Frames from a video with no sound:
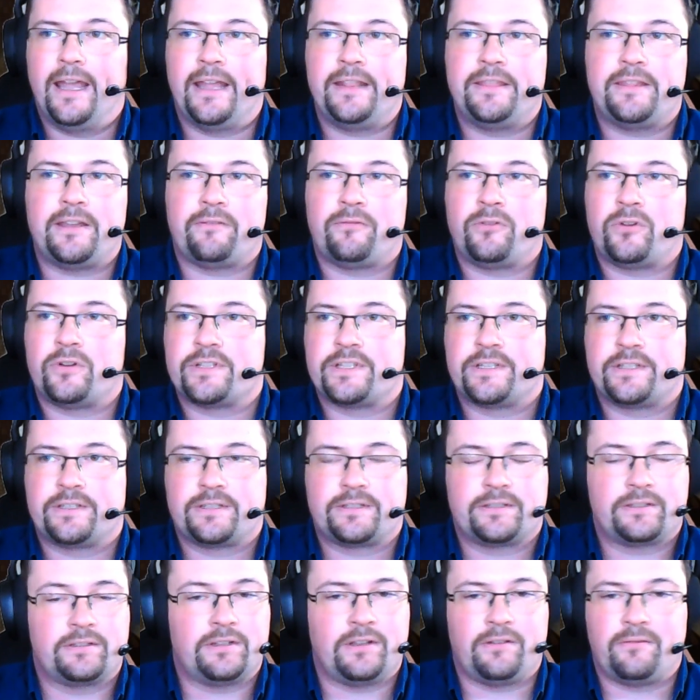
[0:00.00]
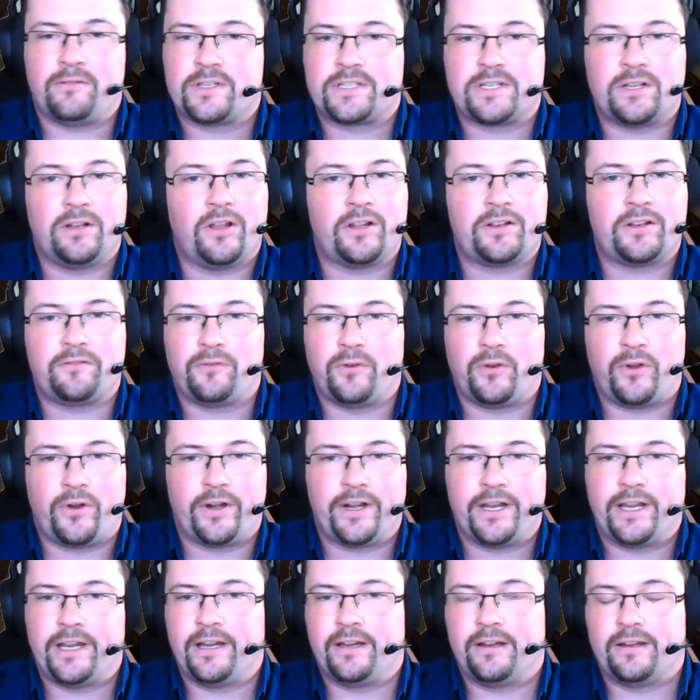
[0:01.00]
And there was a lot of
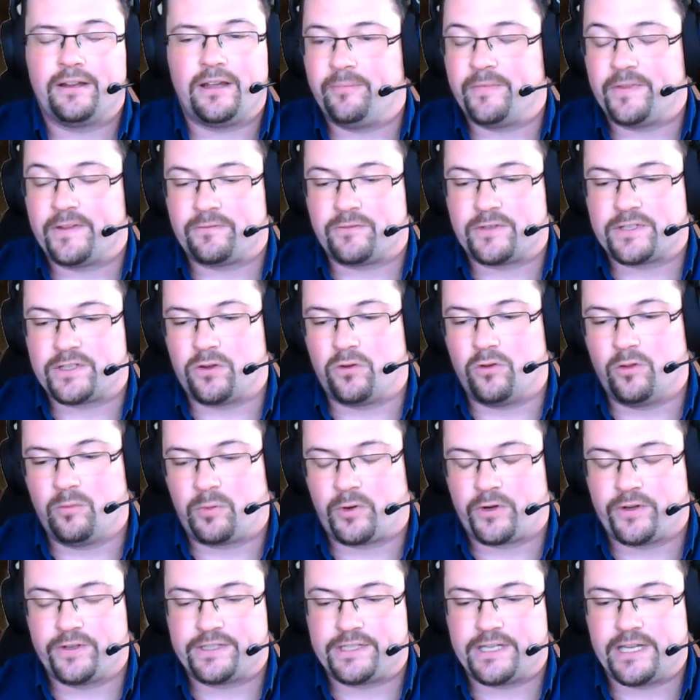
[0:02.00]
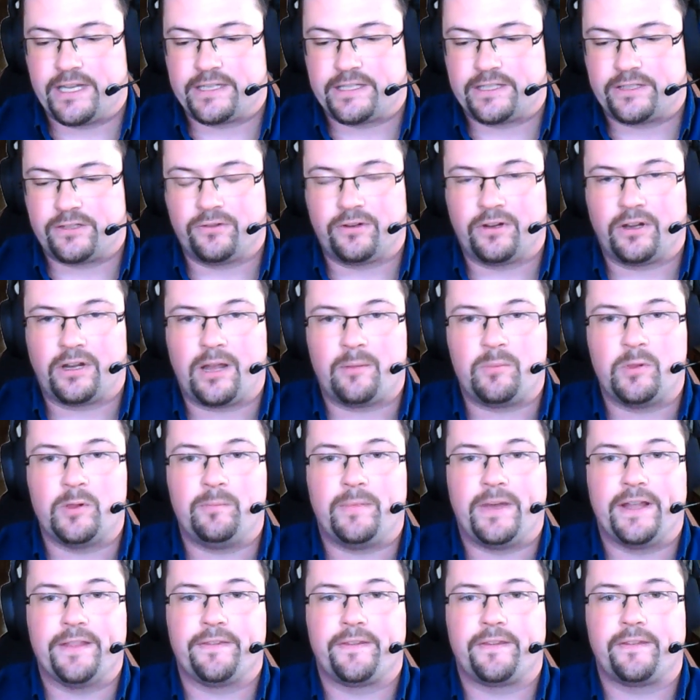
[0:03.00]
learning. There was a whole process, took a couple
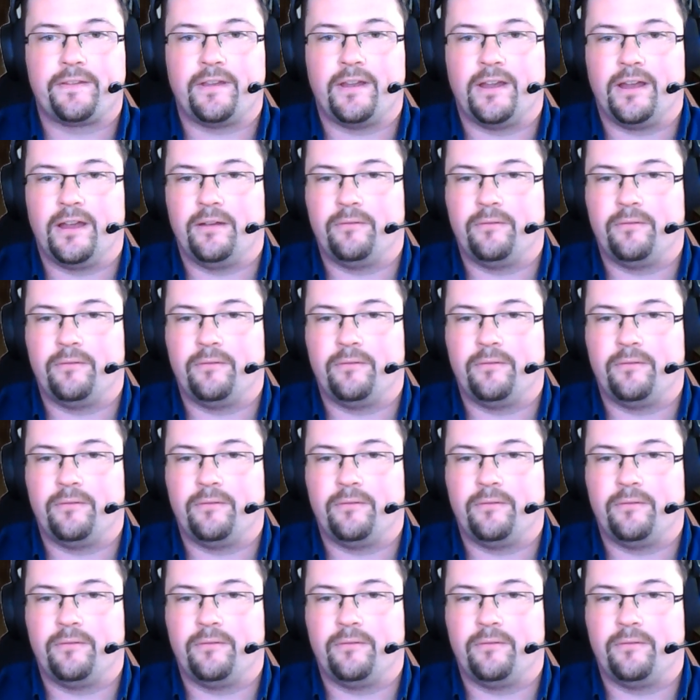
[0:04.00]
months.